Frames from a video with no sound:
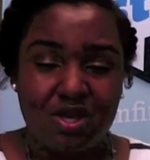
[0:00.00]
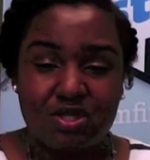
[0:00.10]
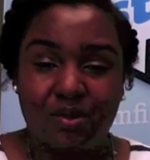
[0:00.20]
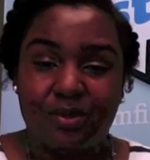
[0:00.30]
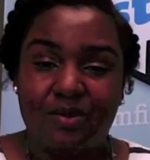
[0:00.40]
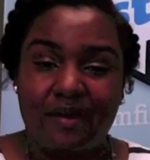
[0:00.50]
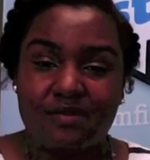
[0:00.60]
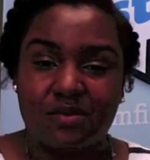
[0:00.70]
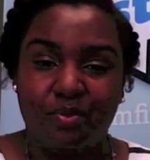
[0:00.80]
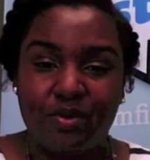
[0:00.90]
So when you have a
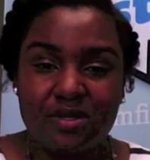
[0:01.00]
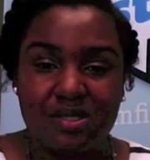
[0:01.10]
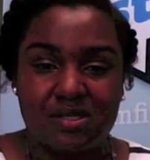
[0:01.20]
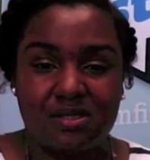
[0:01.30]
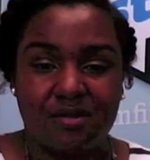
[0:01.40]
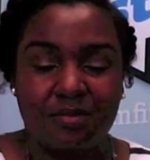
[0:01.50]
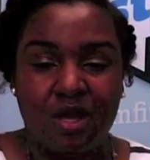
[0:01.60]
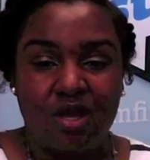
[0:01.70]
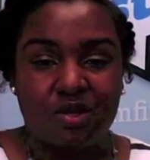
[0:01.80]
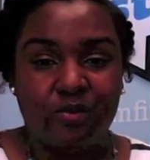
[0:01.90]
support system,
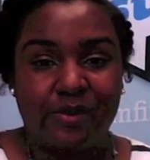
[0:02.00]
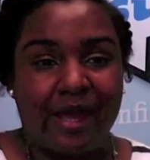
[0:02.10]
you'll be